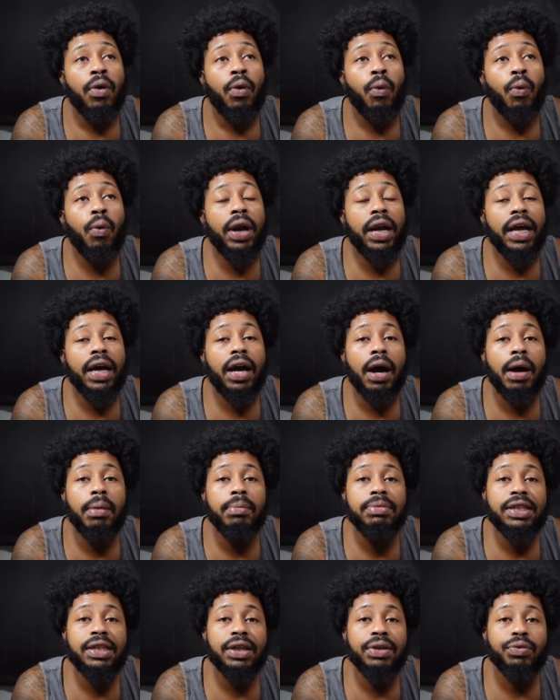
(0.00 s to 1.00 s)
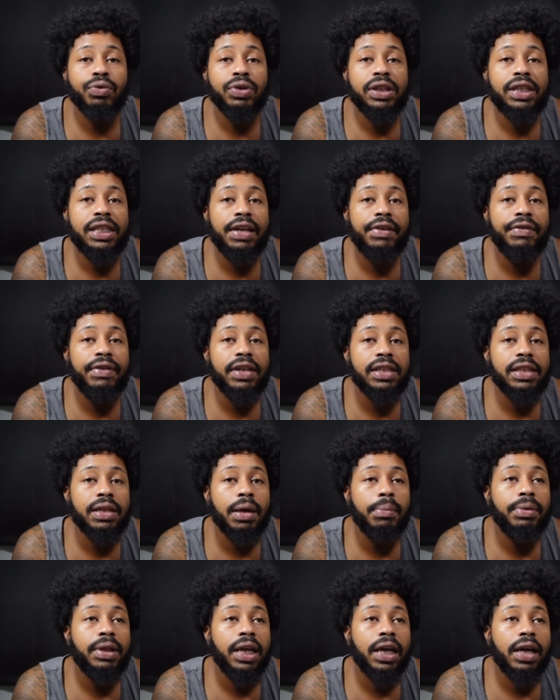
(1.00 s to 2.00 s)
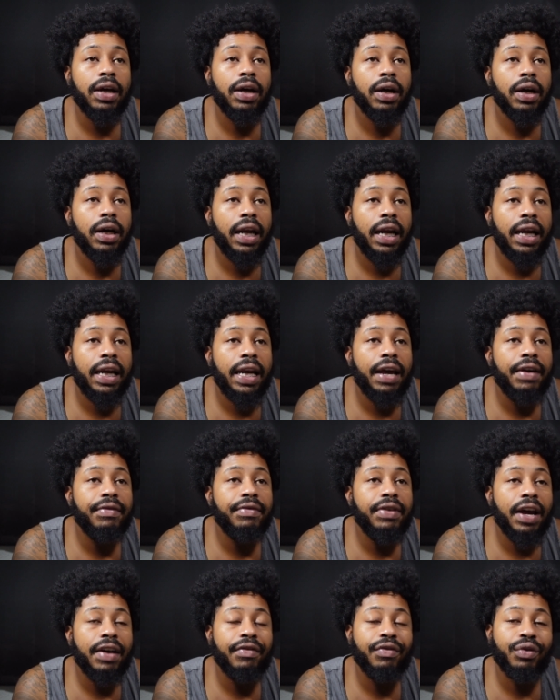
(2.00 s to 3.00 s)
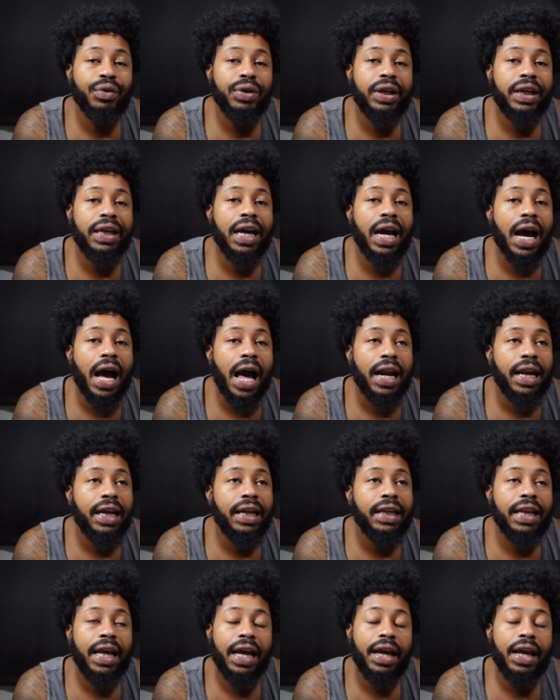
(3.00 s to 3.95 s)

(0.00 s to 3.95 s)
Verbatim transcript: when it comes to receiving something good and they've never really got it,